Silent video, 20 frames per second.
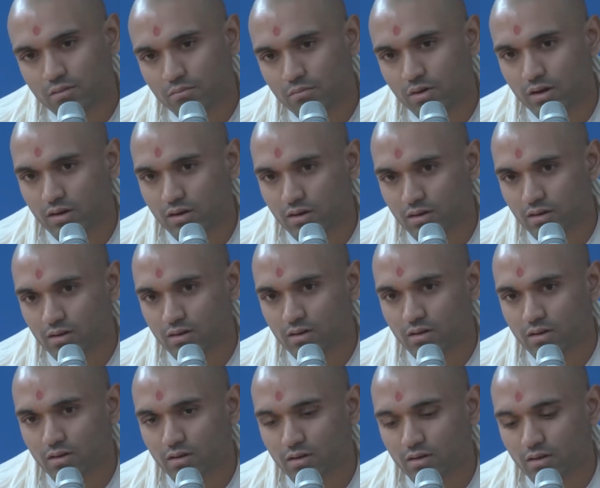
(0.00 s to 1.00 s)
But
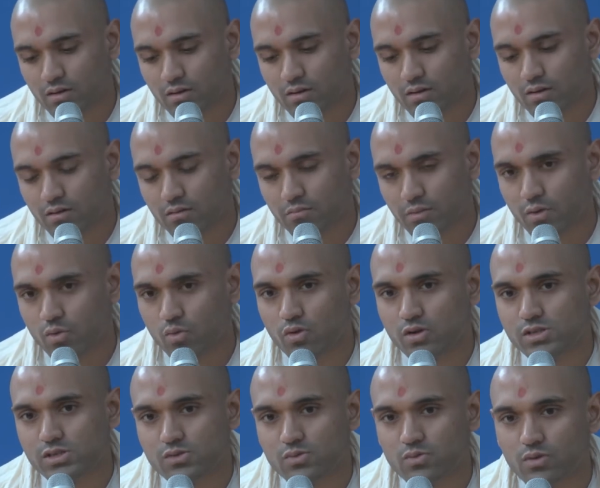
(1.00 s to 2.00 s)
my
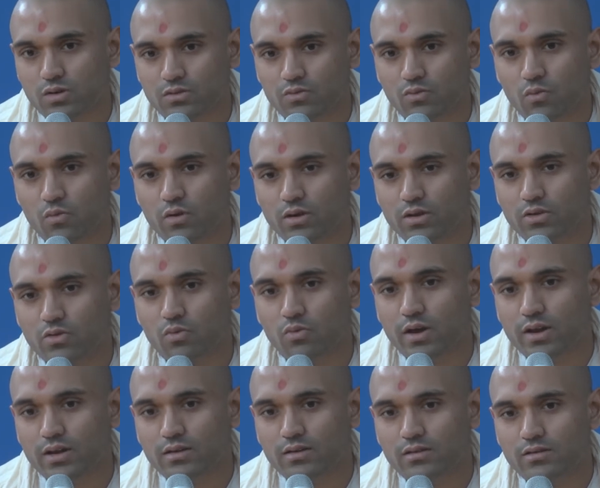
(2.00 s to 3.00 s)
question was when you
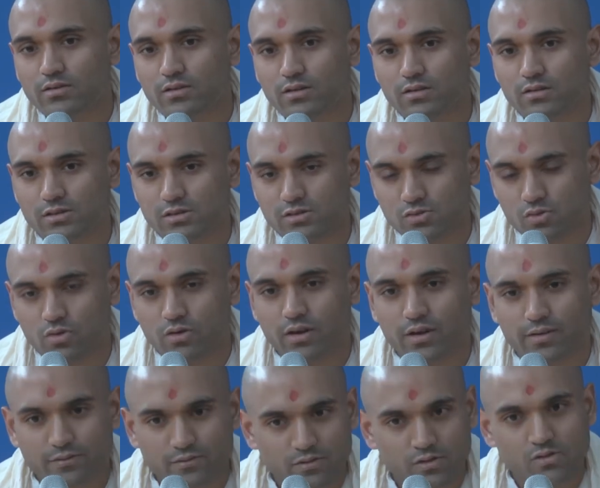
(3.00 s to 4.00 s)
went to the store
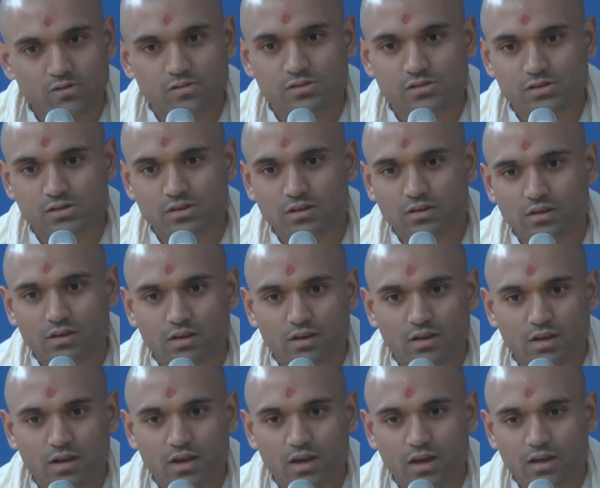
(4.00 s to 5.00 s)
at first
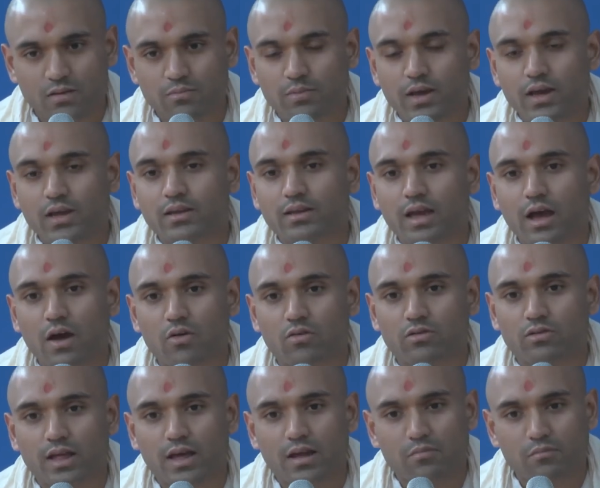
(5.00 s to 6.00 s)
and picked
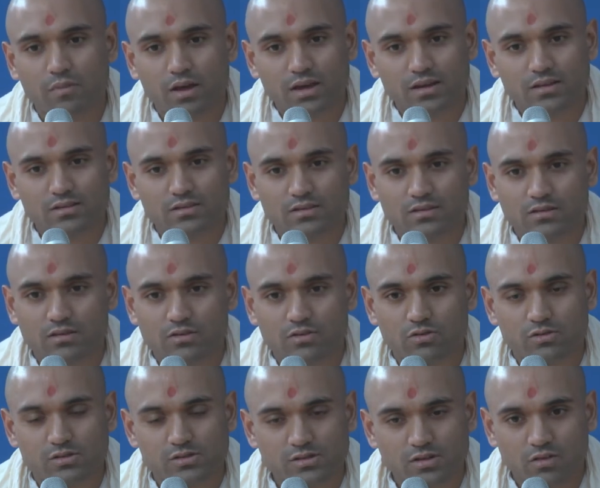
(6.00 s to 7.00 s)
out that medicine
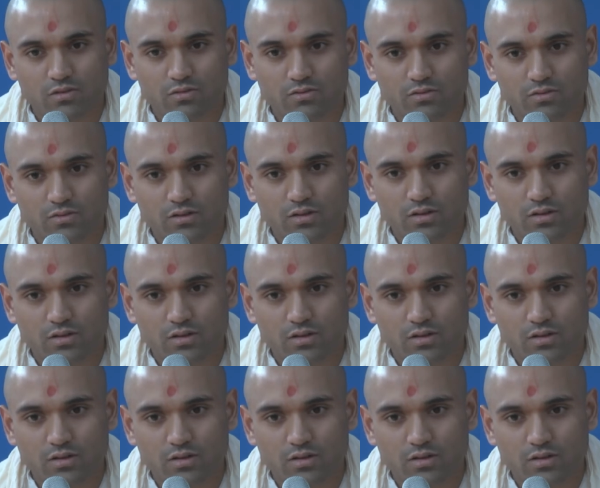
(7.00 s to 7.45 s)
yourself,